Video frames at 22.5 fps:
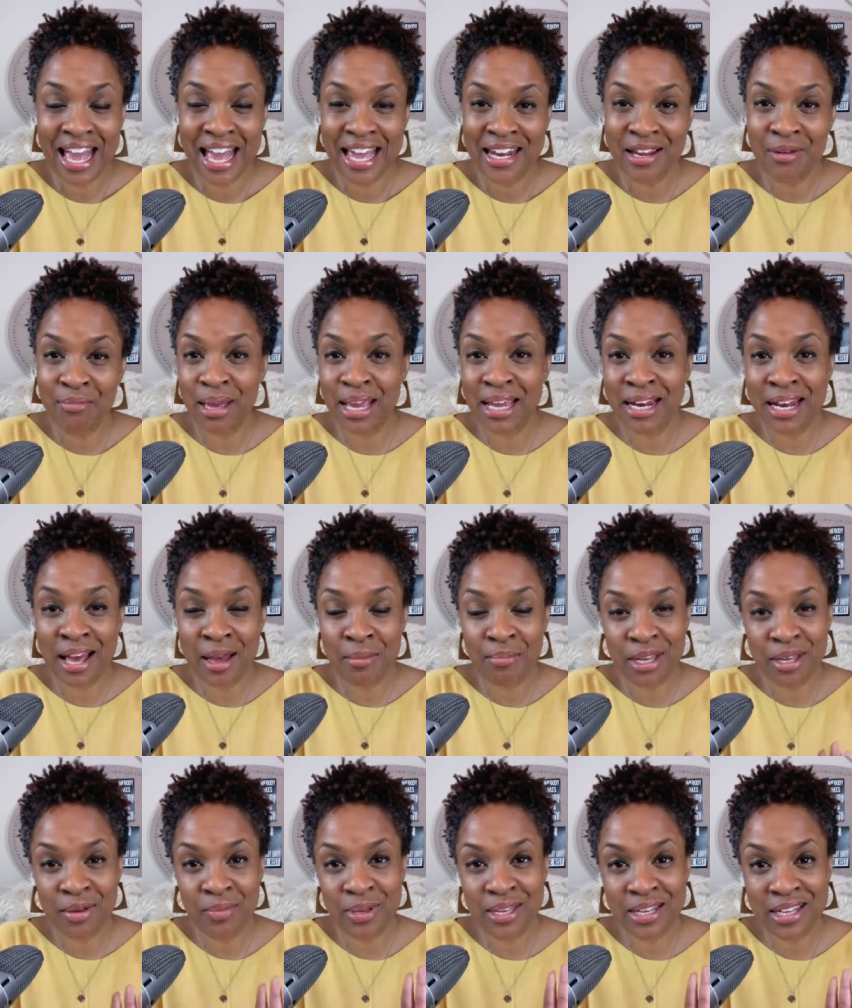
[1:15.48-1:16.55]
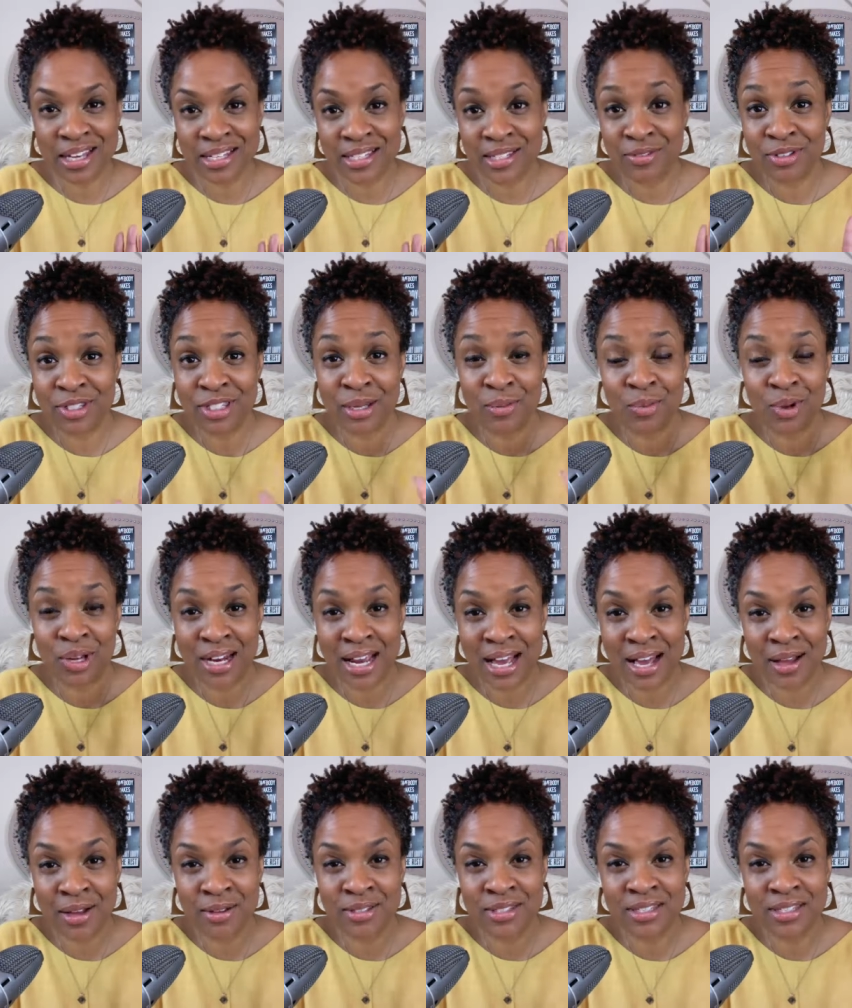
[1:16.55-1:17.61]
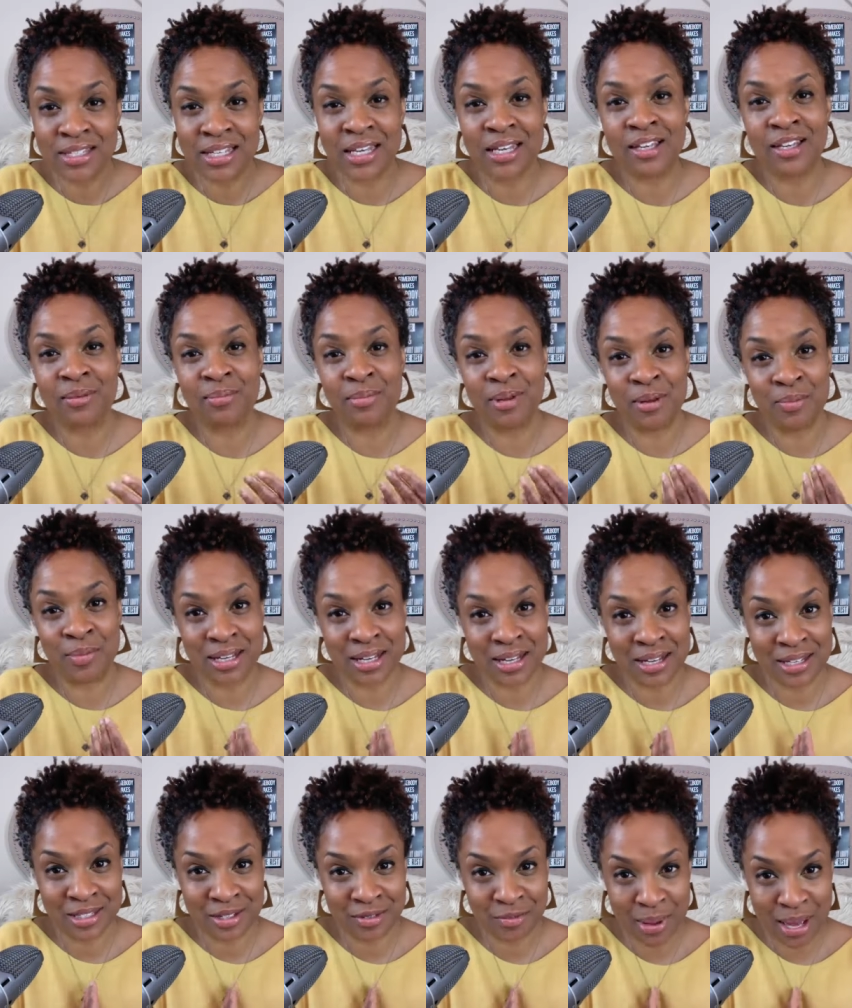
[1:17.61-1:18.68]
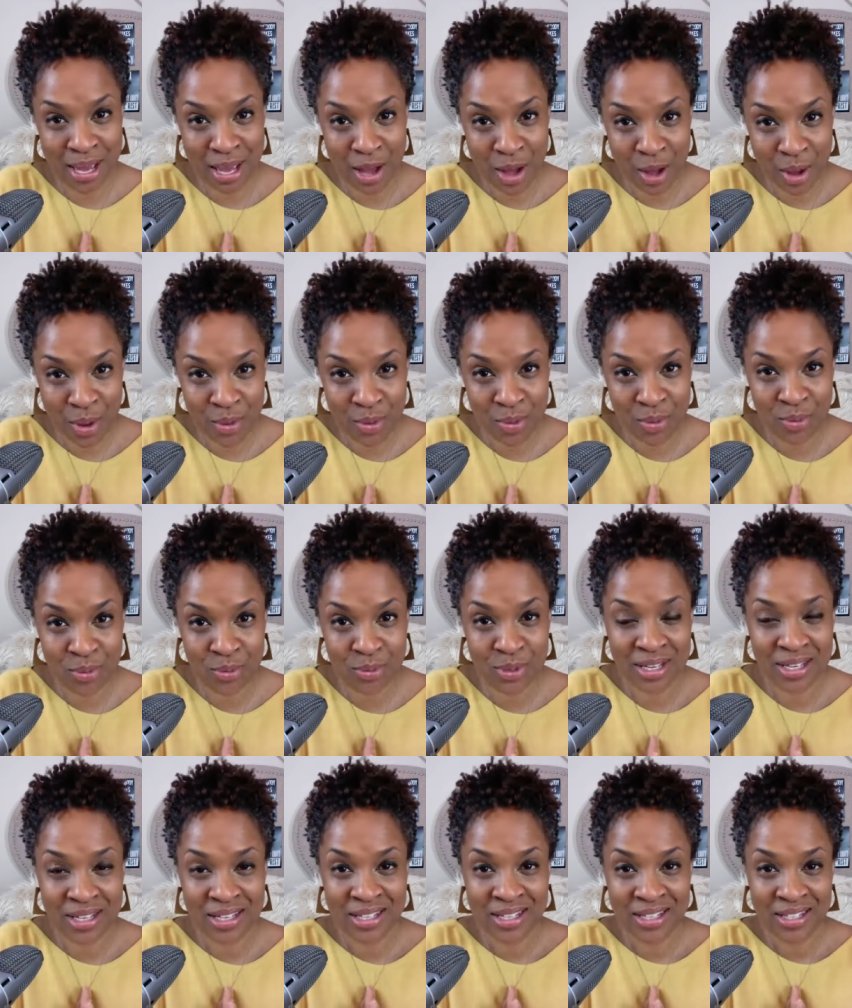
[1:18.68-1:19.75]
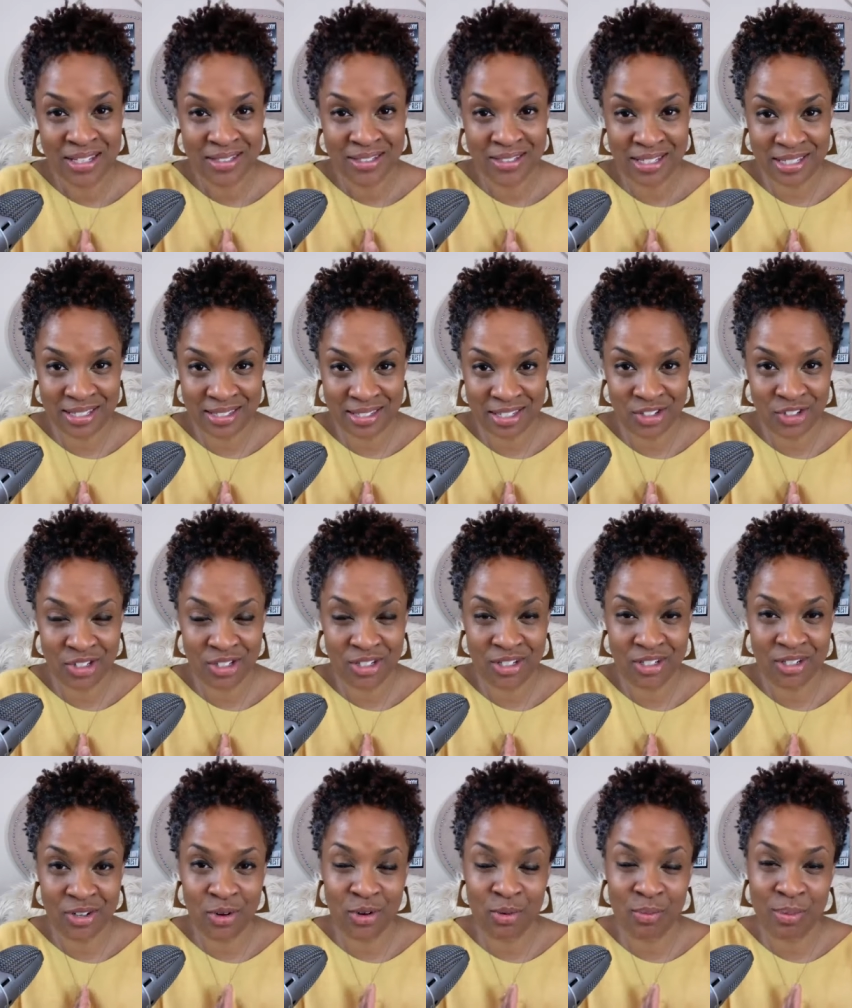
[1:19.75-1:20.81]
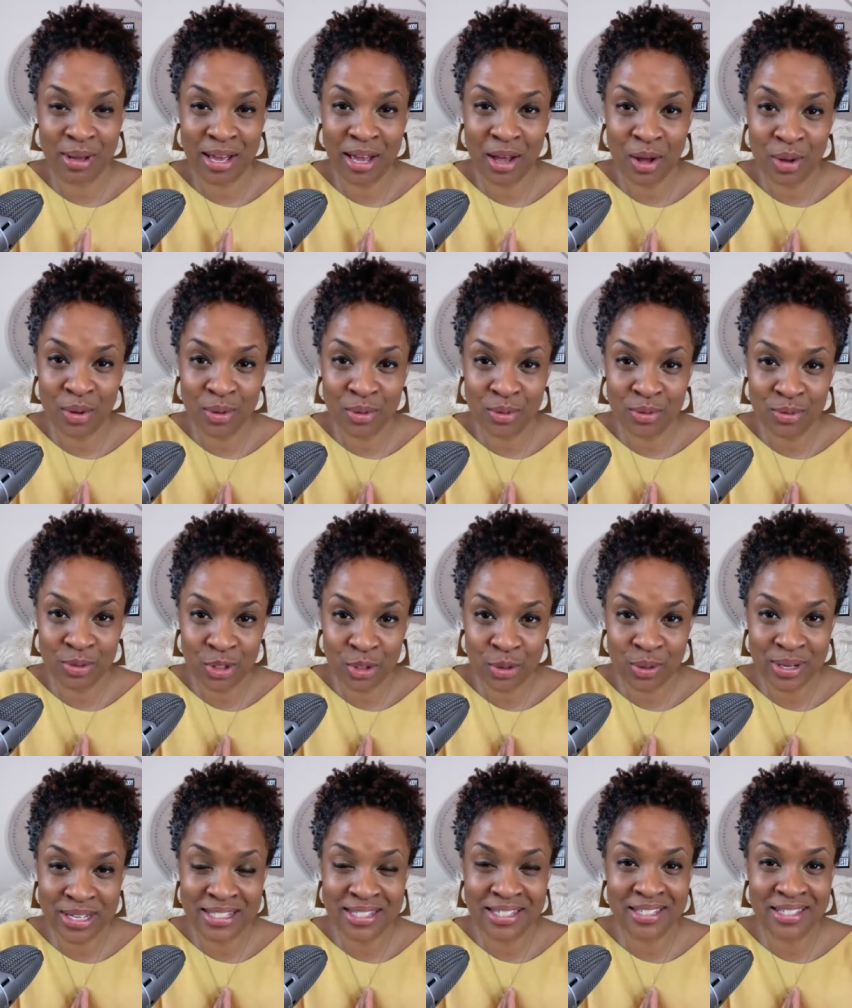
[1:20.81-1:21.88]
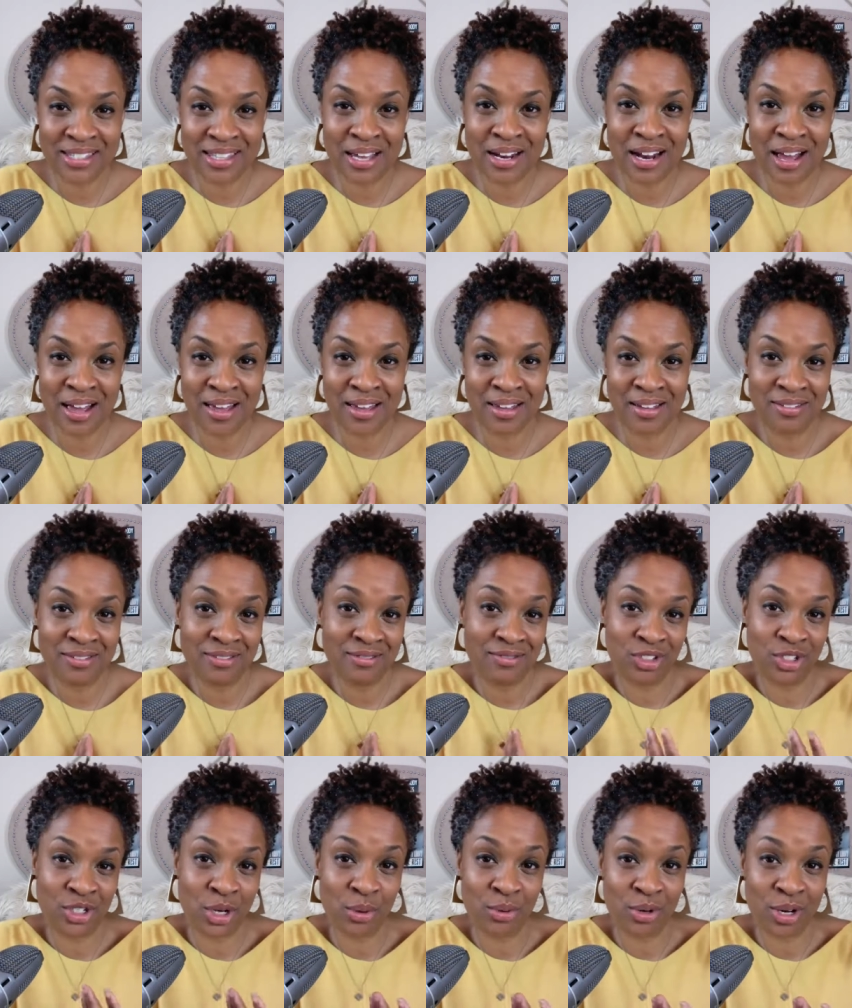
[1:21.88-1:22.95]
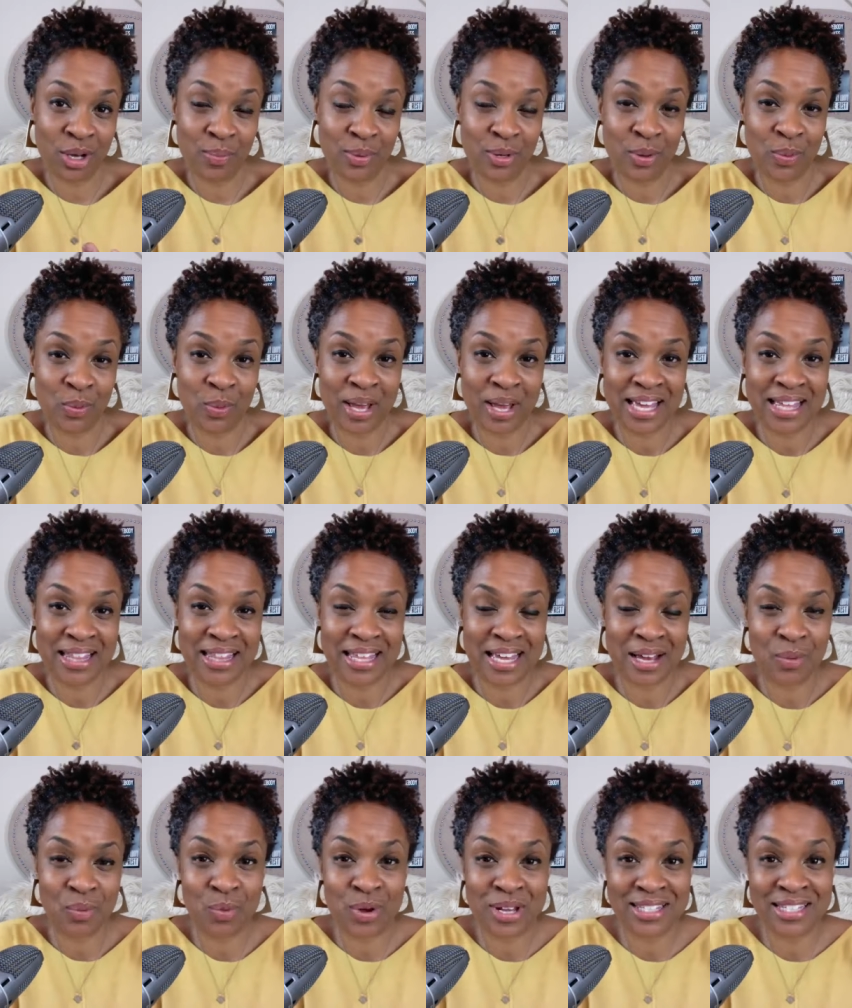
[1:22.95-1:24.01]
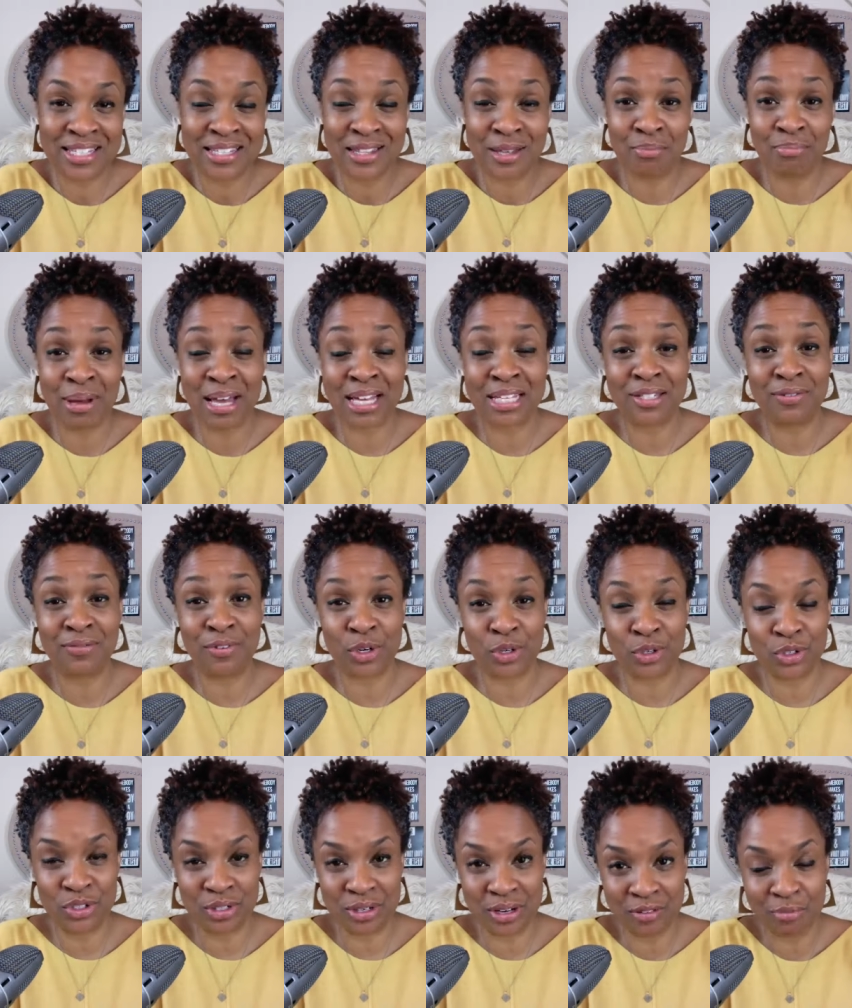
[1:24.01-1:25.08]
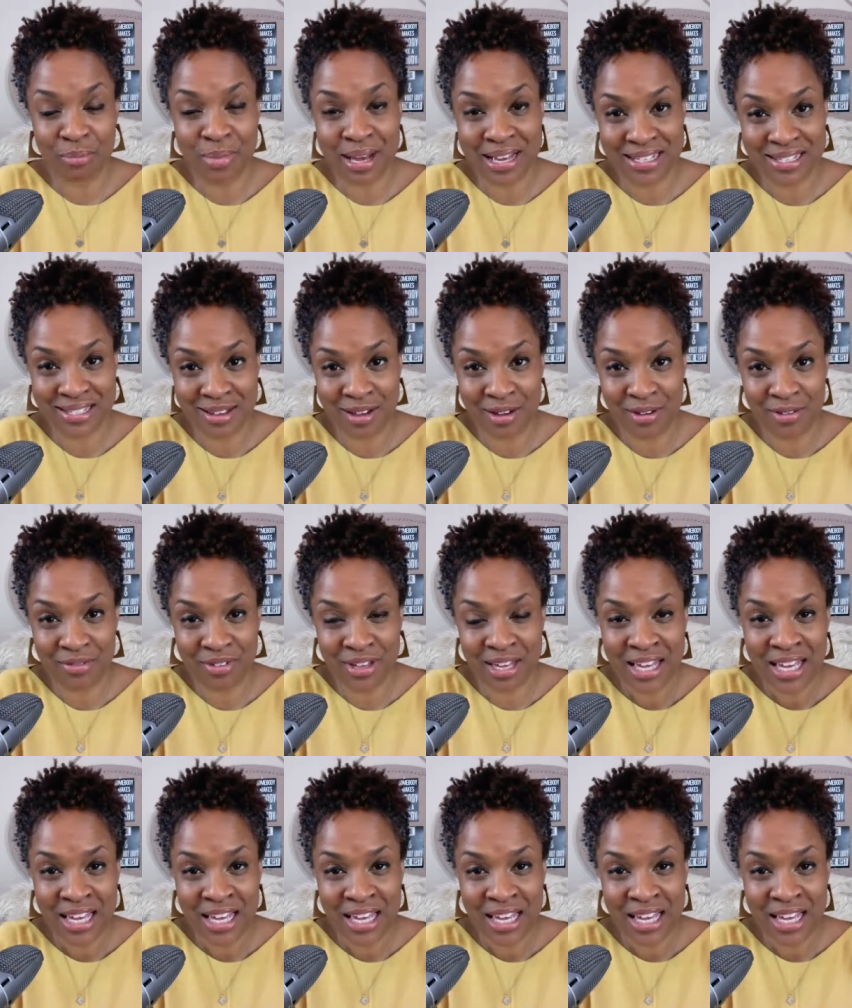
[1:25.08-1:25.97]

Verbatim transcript: And it may not be because of someone else, it could be because of my own decision or my own choices that I showed up in a way that wasn't the best version of myself.